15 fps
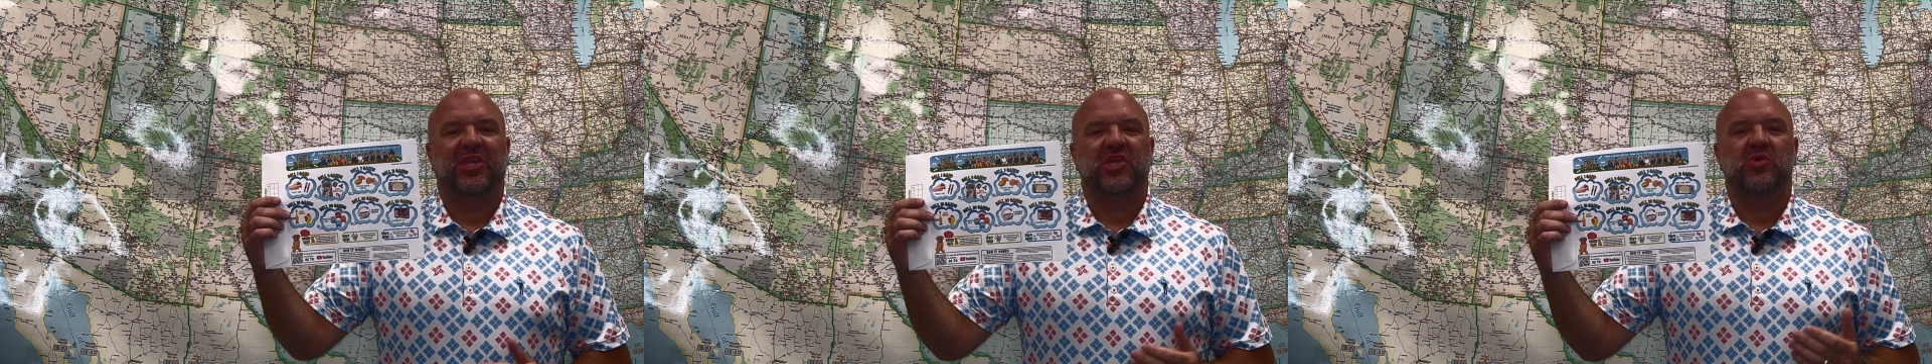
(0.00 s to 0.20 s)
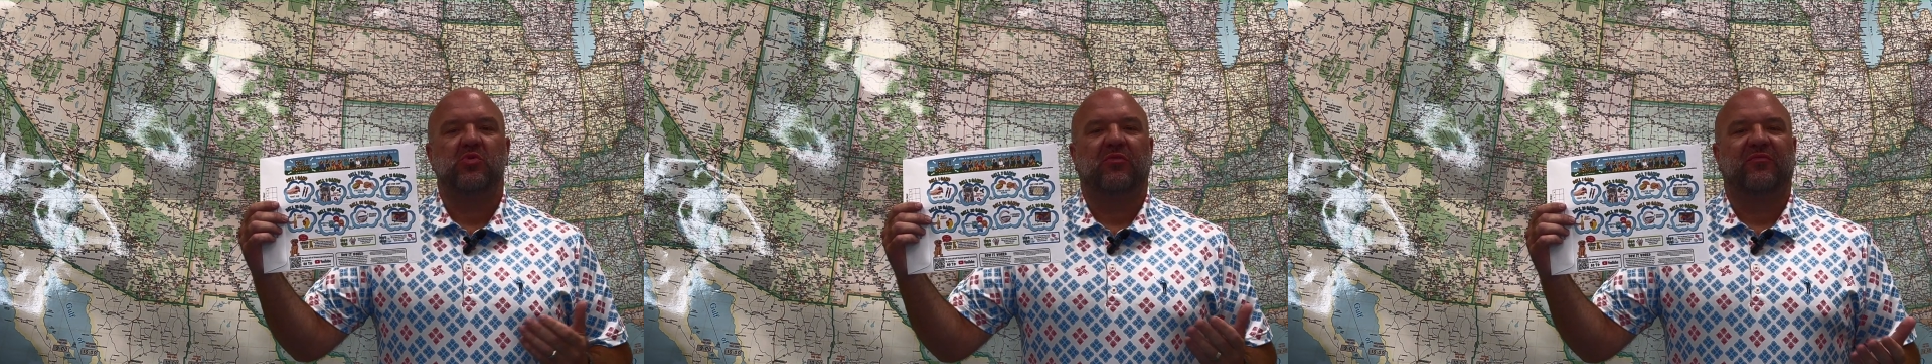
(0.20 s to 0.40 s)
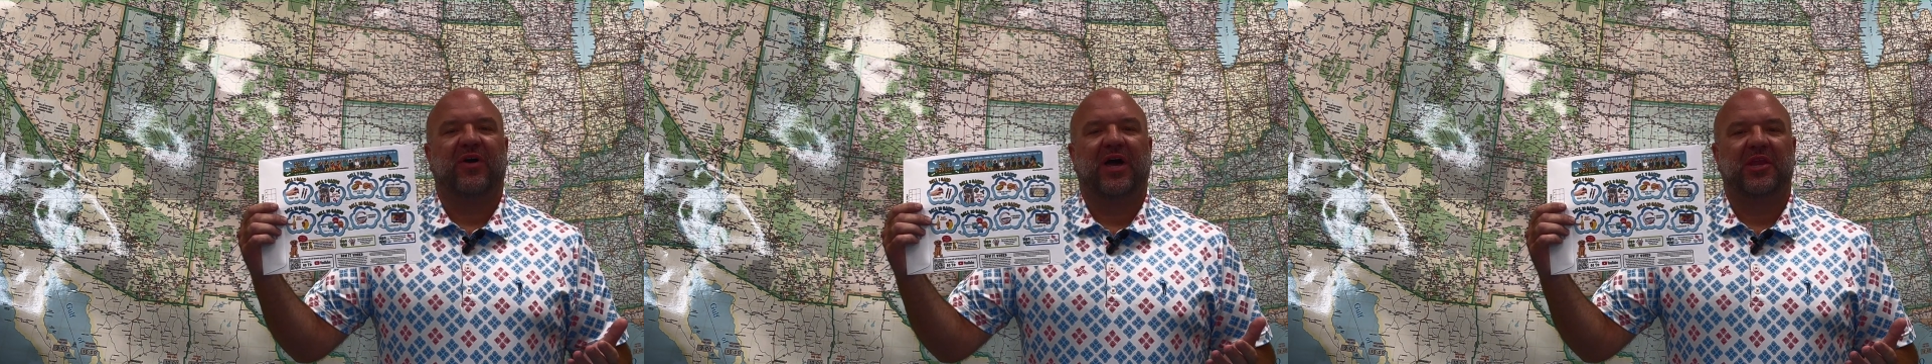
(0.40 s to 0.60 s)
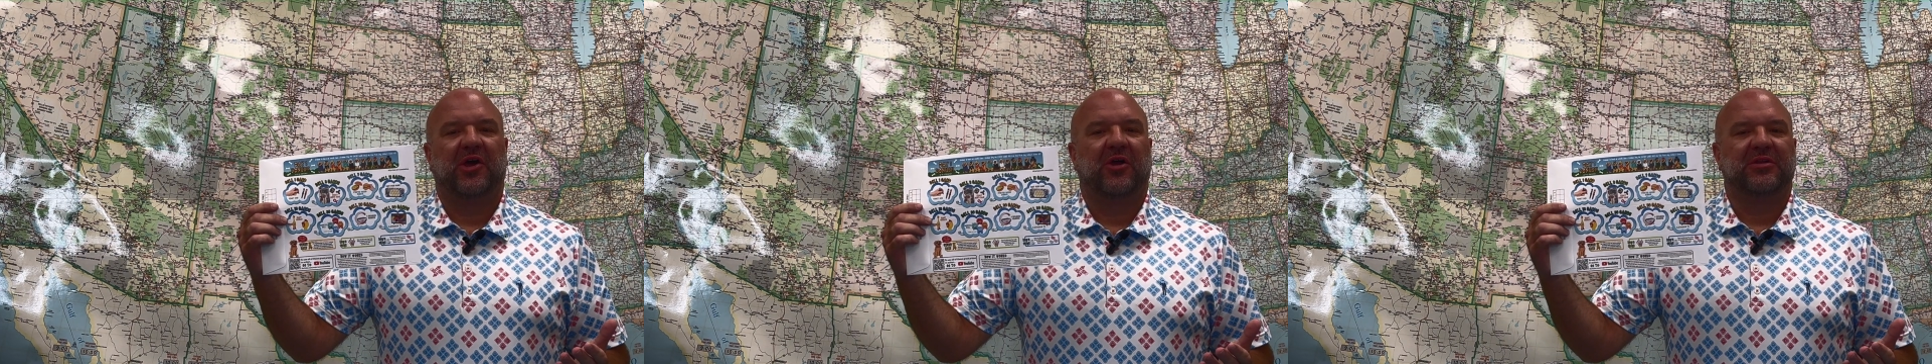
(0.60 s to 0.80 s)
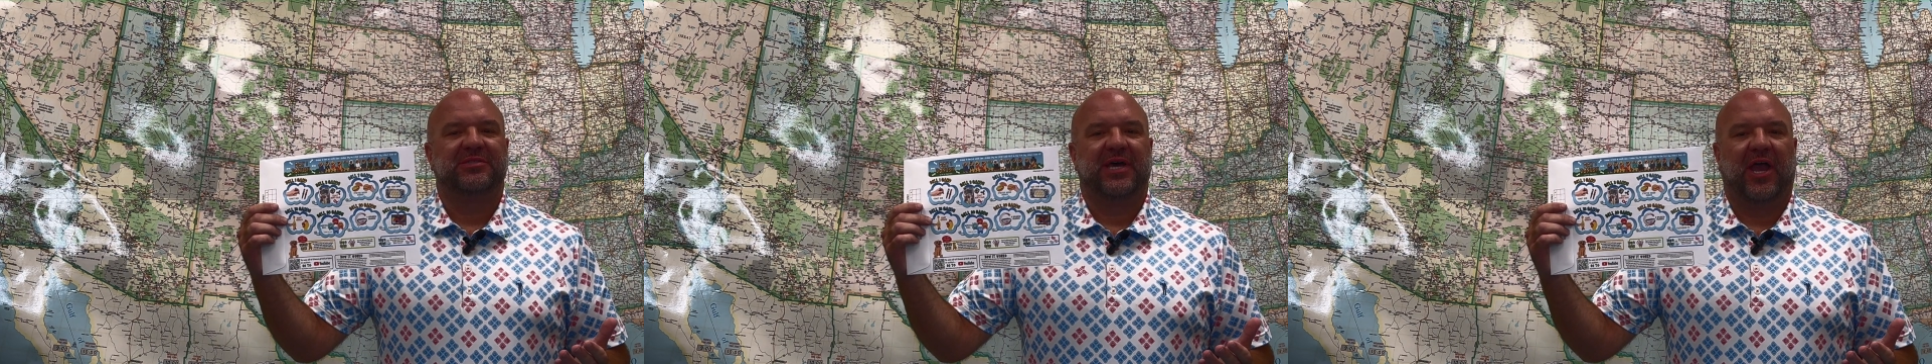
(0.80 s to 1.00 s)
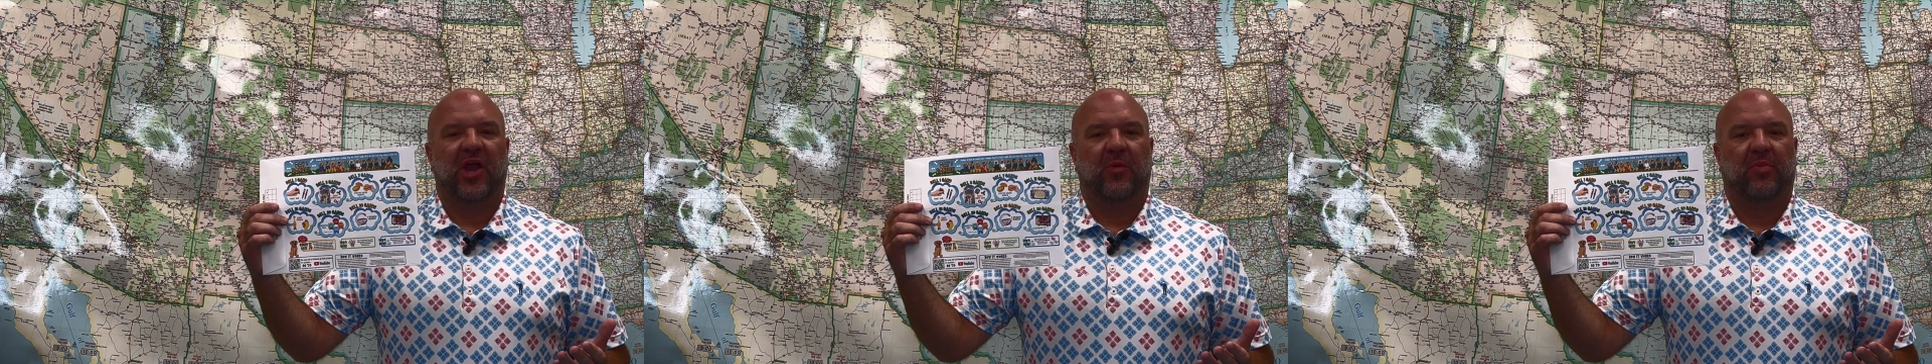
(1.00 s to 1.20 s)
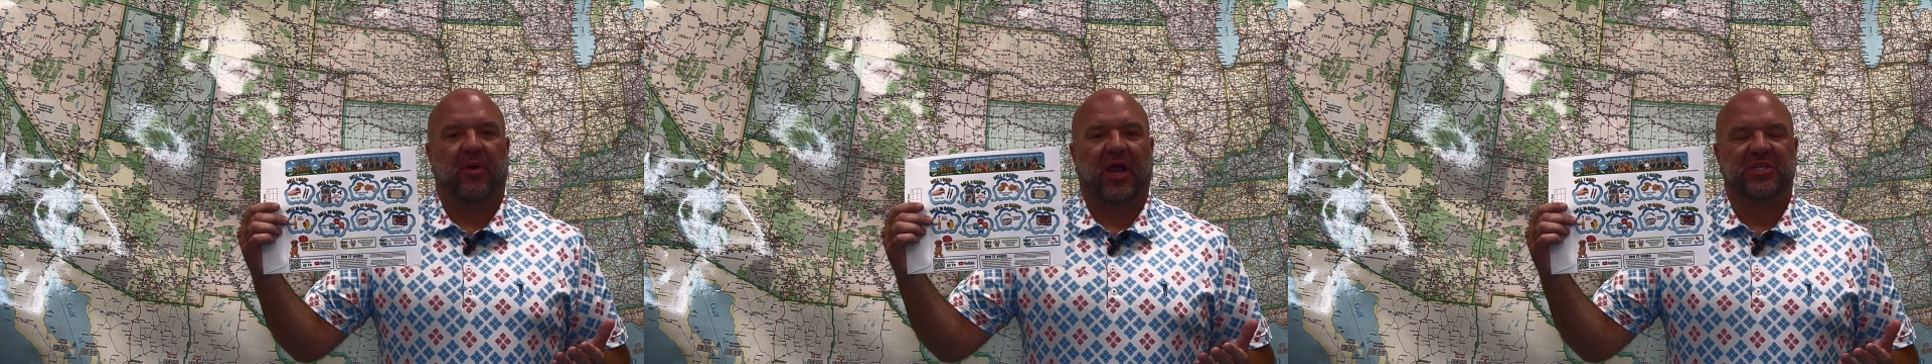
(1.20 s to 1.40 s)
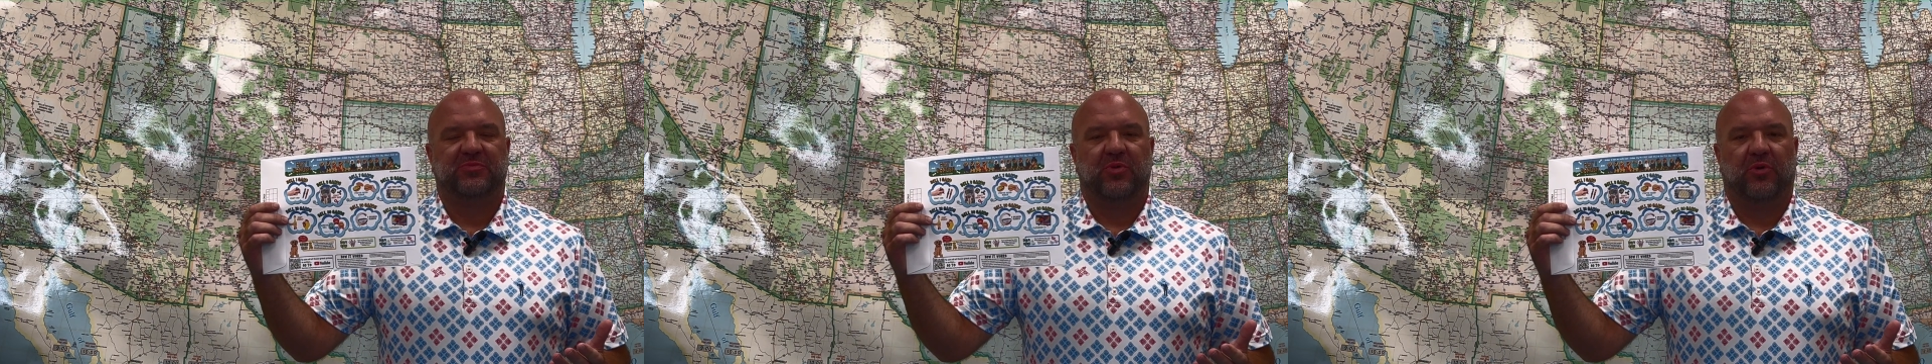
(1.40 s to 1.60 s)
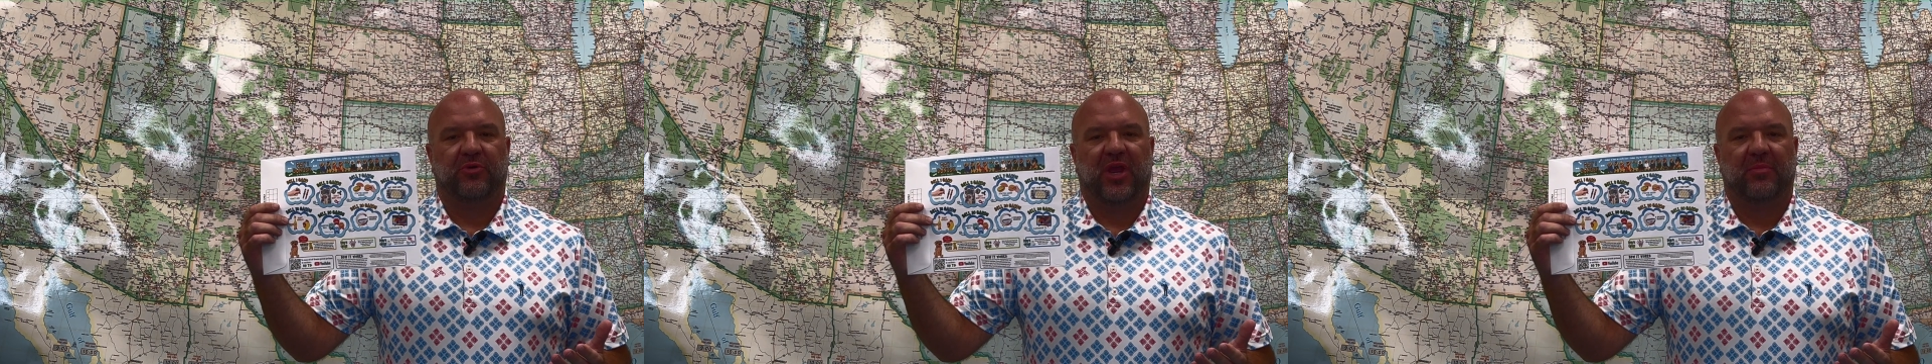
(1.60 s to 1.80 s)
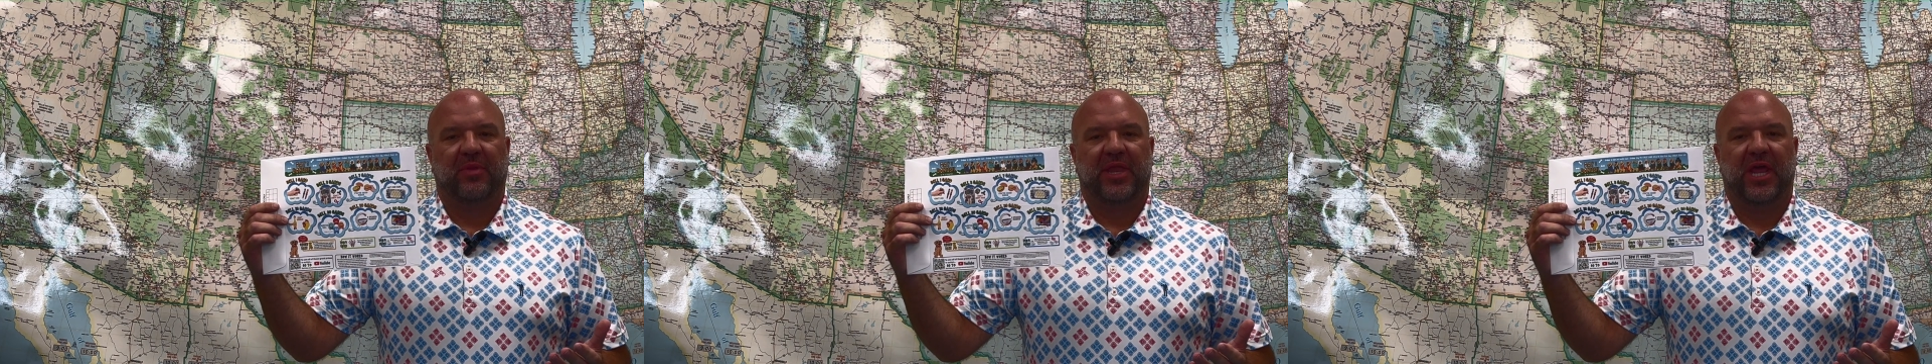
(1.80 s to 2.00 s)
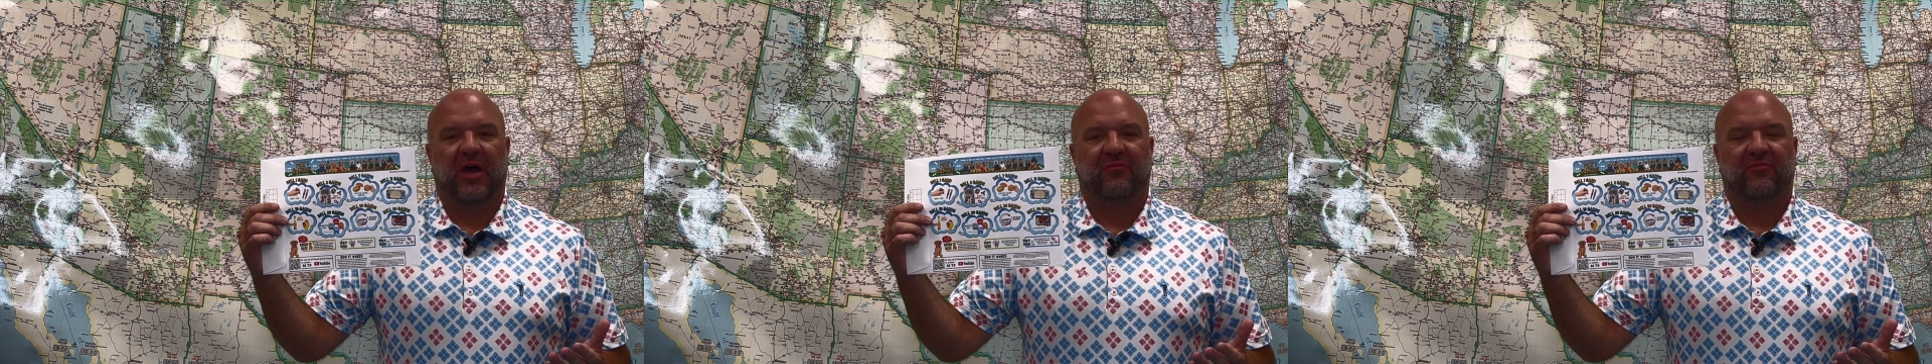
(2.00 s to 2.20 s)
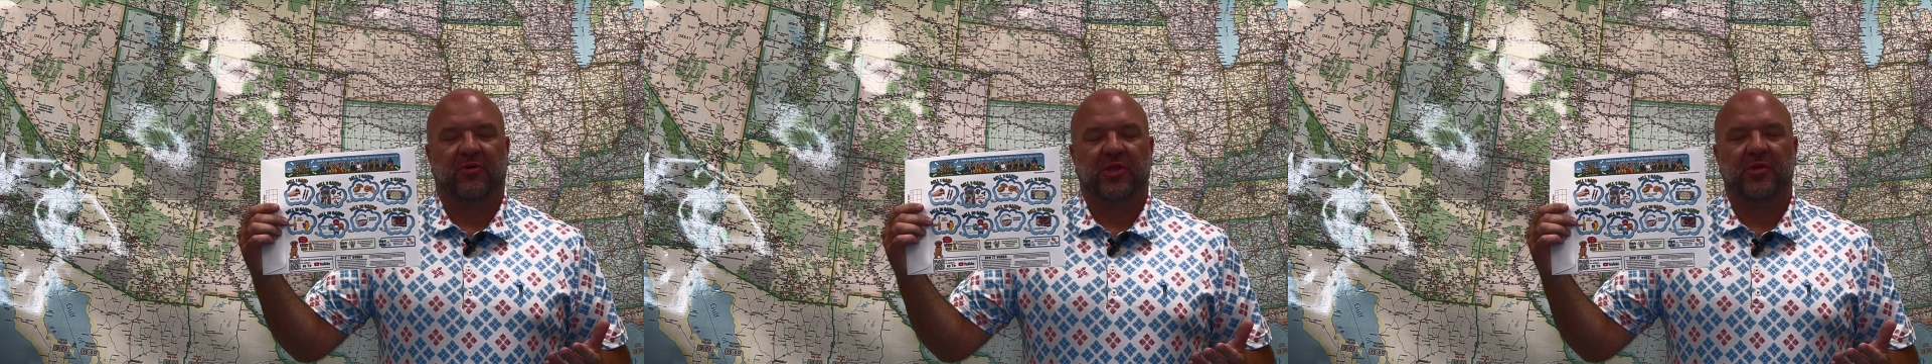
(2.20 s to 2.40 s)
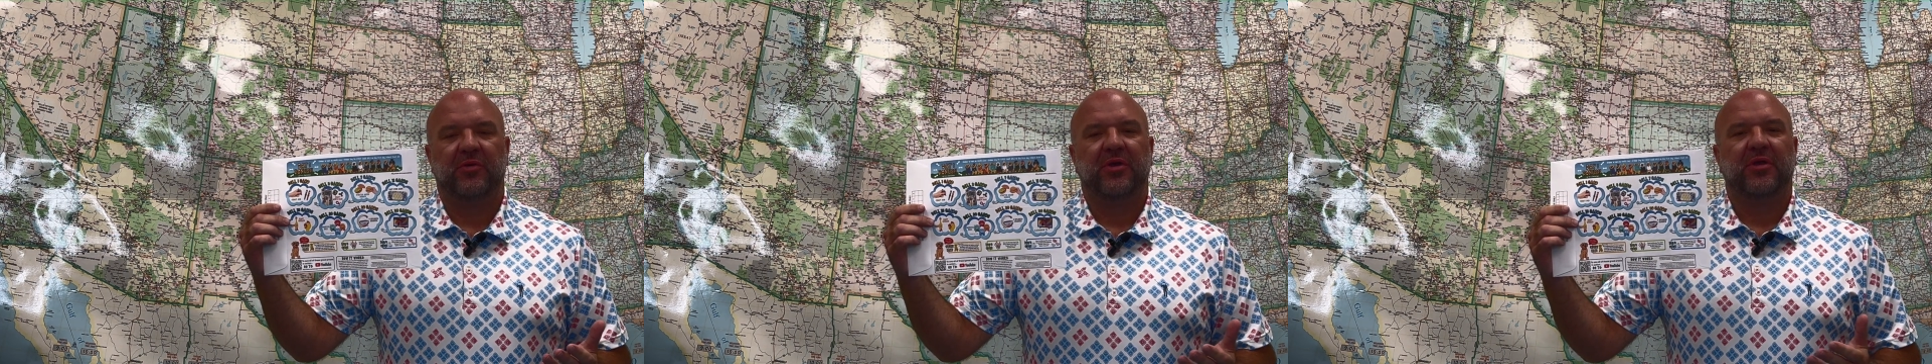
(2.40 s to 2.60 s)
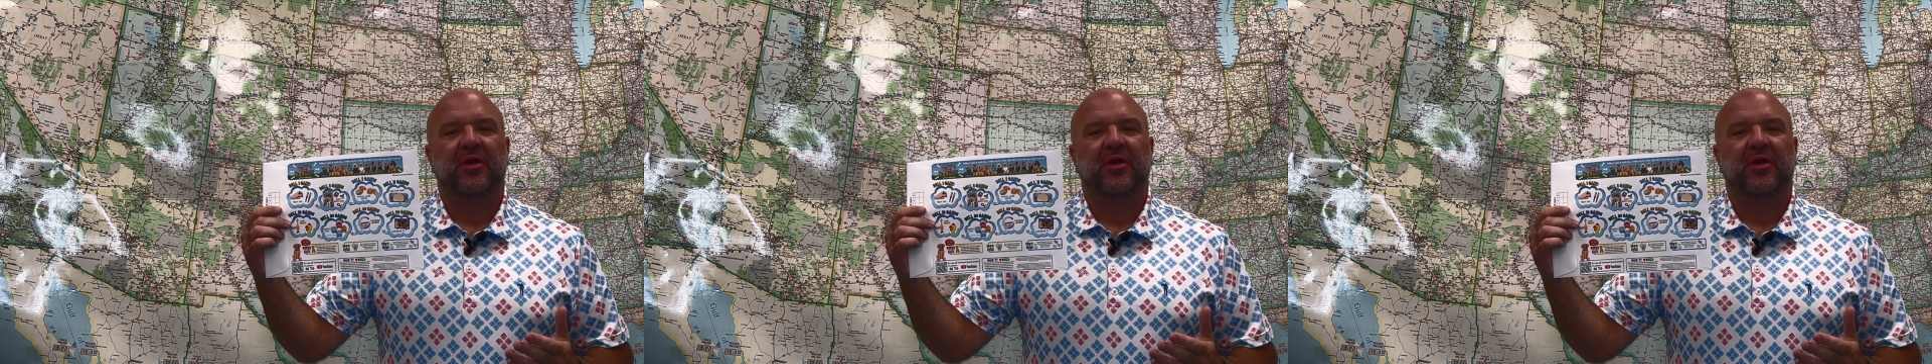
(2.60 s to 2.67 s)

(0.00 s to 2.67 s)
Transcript: you will find our entire prize program laid out for you.